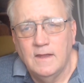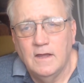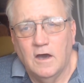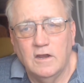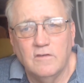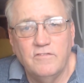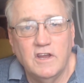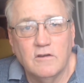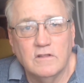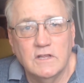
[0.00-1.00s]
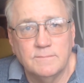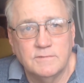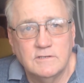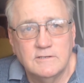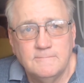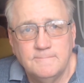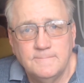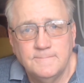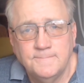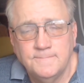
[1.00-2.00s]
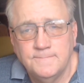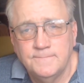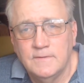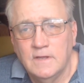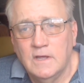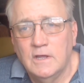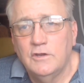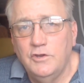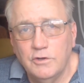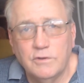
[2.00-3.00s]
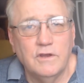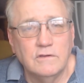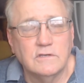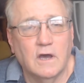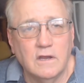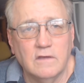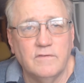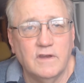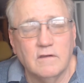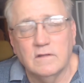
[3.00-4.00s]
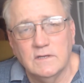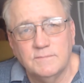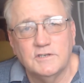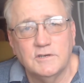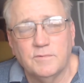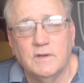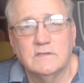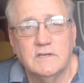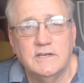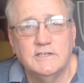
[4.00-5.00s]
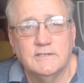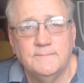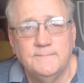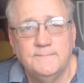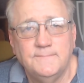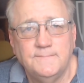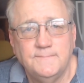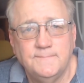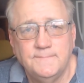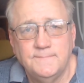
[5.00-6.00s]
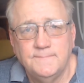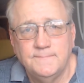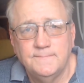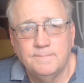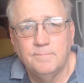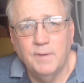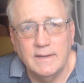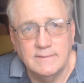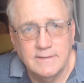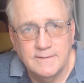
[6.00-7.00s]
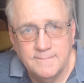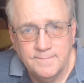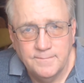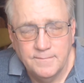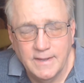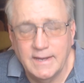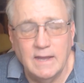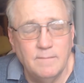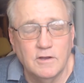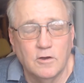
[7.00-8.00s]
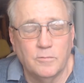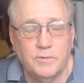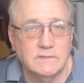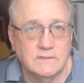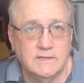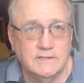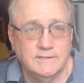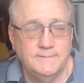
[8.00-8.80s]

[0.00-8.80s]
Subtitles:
Audio video clips. You can use audio video clips in your presentation, but it can't be your whole presentation.